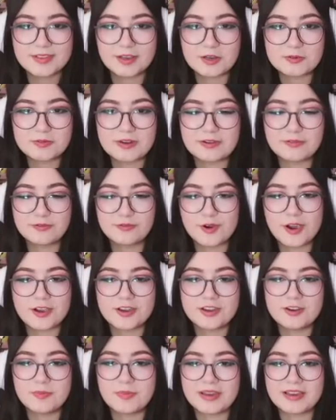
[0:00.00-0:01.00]
Oh right,
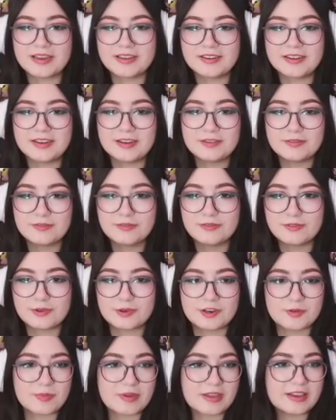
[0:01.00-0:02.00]
Frogata Man, not
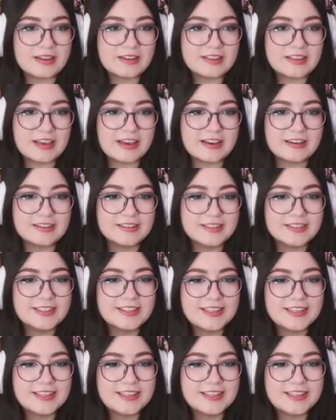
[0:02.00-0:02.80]
Florida Man. Yeah.